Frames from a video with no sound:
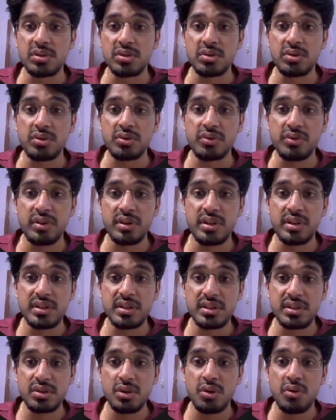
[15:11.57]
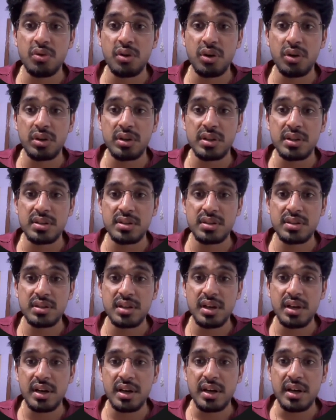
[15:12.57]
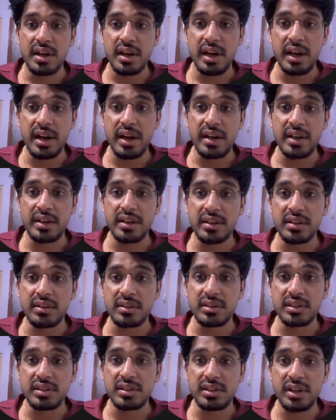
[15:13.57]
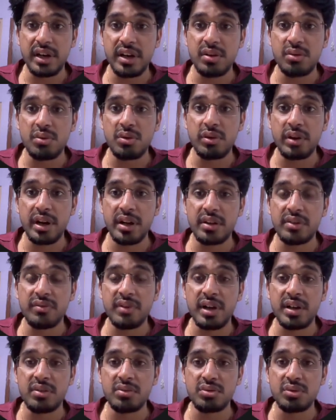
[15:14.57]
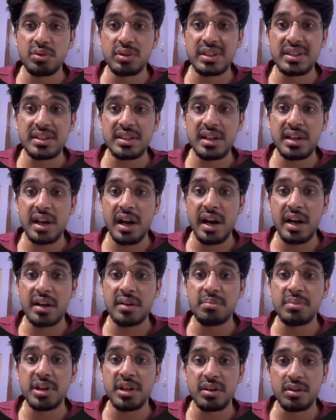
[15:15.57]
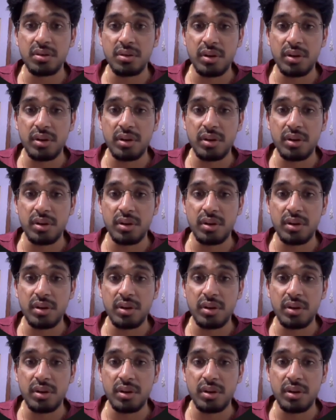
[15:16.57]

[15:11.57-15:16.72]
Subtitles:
So if you just hover on this and just try to look at the value, so this is an admin.